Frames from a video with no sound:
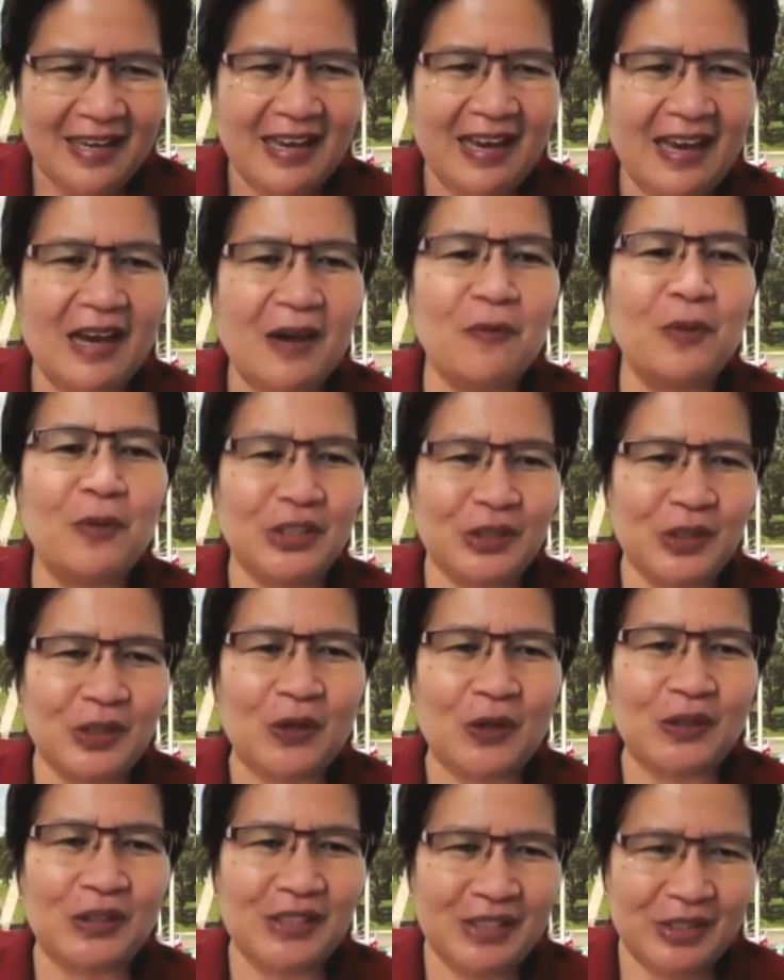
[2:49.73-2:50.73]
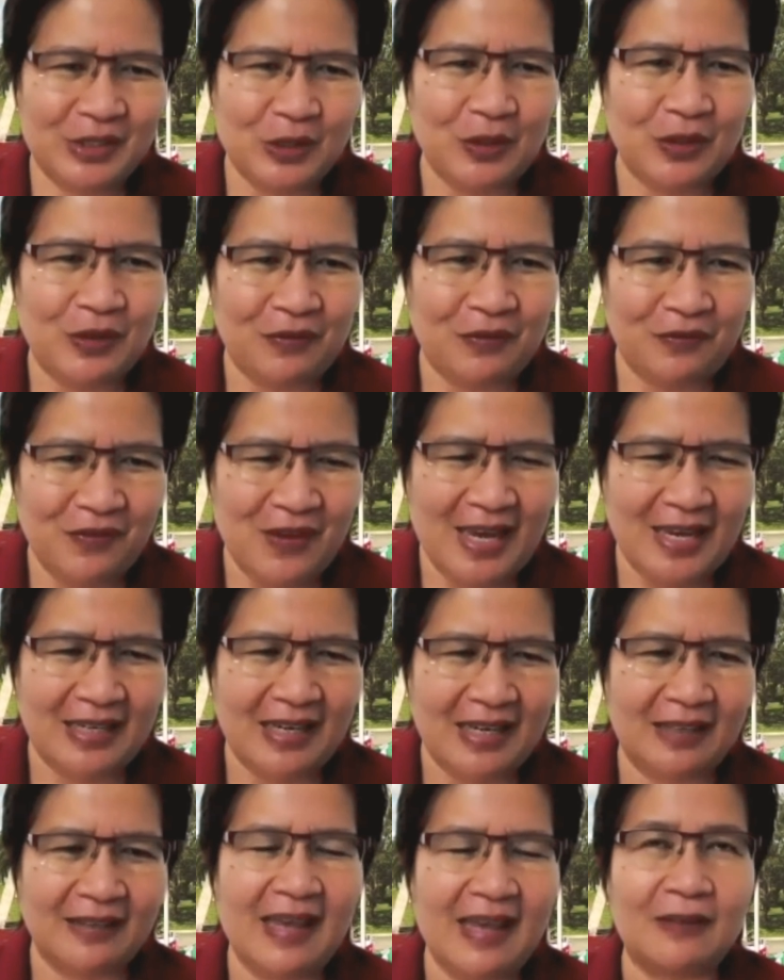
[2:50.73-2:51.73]
we started serving.
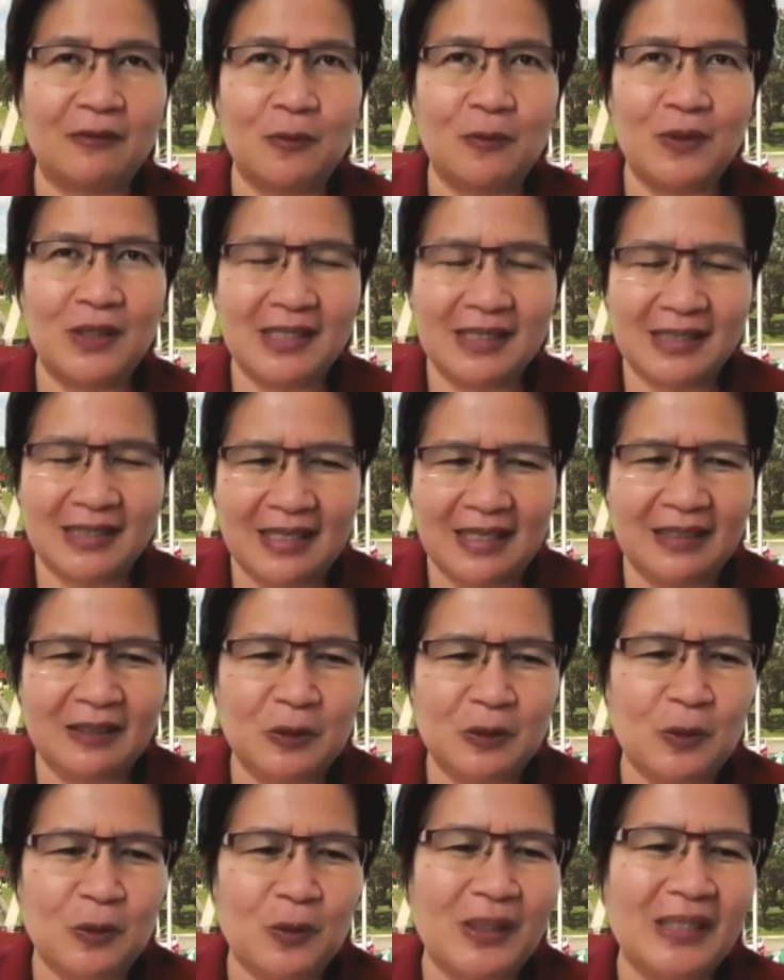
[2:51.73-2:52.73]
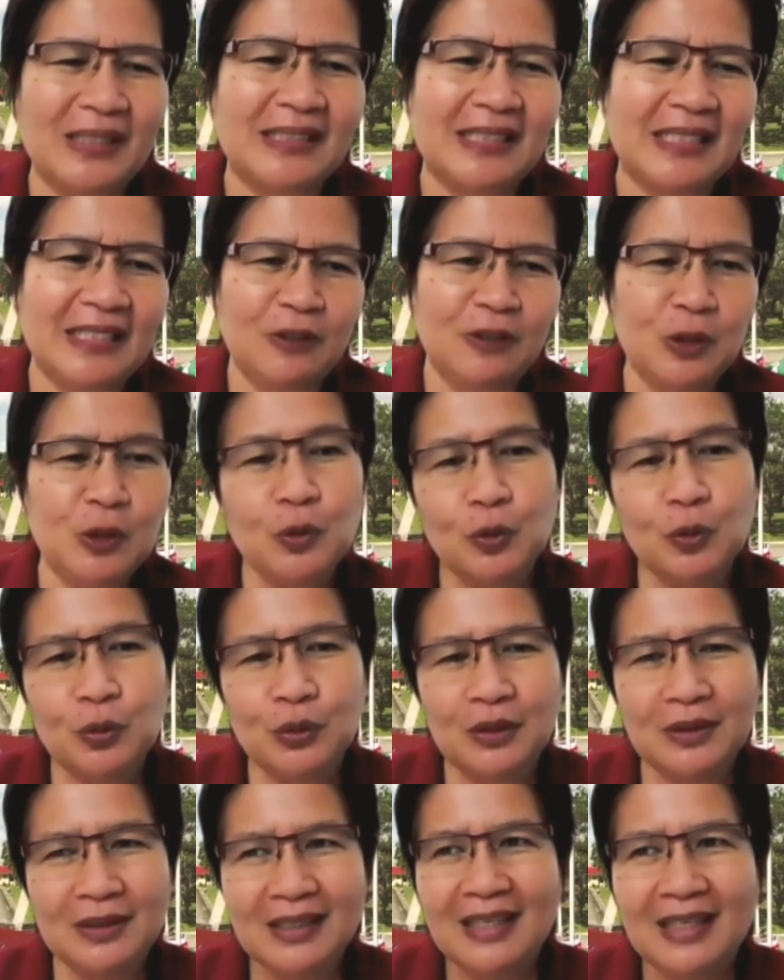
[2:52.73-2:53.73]
And that was in
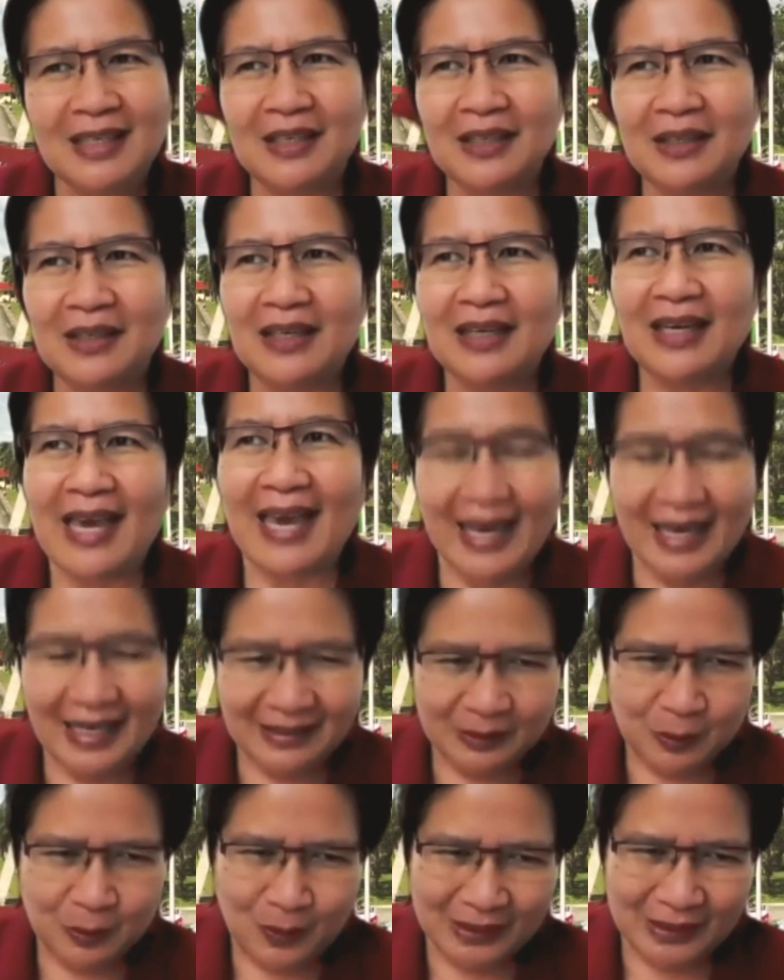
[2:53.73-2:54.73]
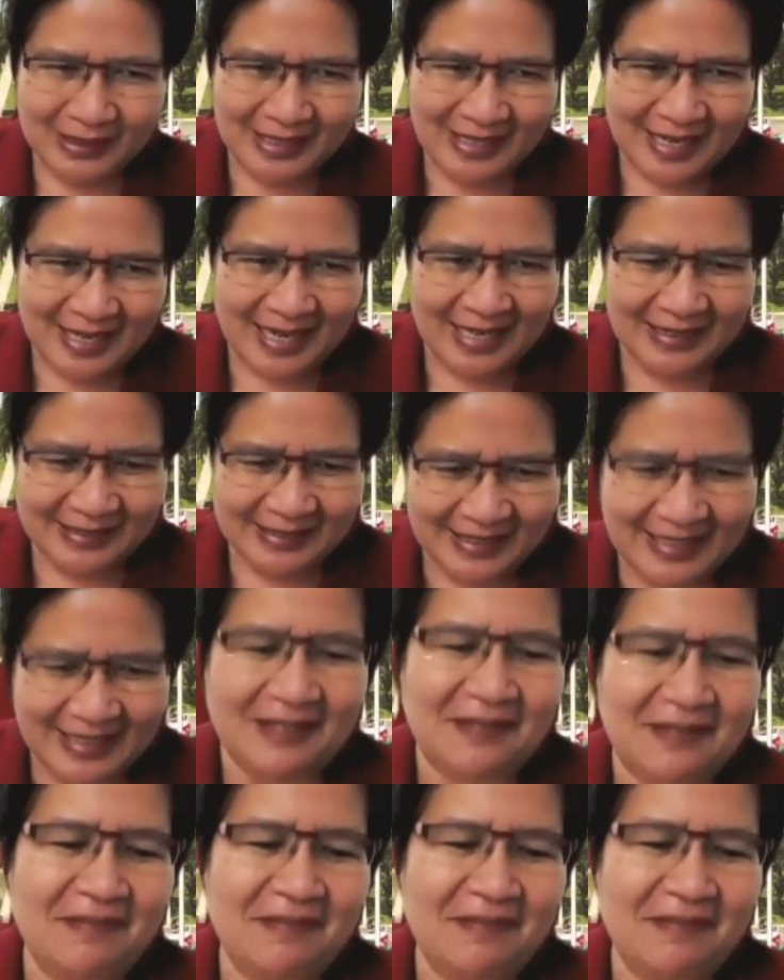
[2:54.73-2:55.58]
June 8, 2018.